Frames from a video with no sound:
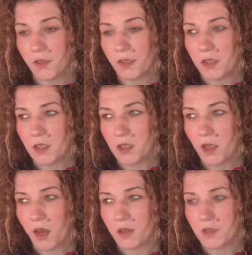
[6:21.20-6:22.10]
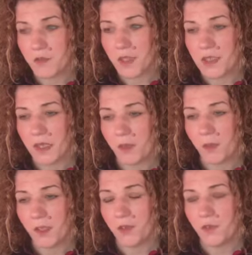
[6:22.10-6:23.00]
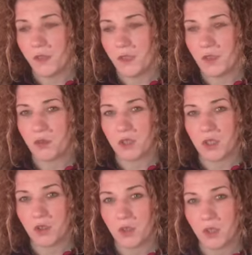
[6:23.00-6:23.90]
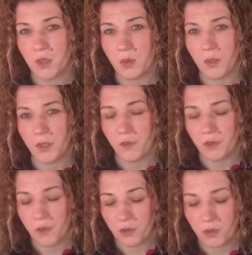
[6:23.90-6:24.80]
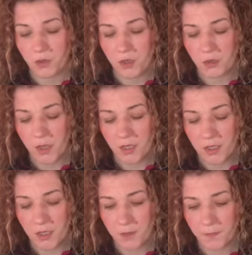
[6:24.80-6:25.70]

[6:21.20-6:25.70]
It's hard to find out why you're feeling so disjointed, why you feel so distracted.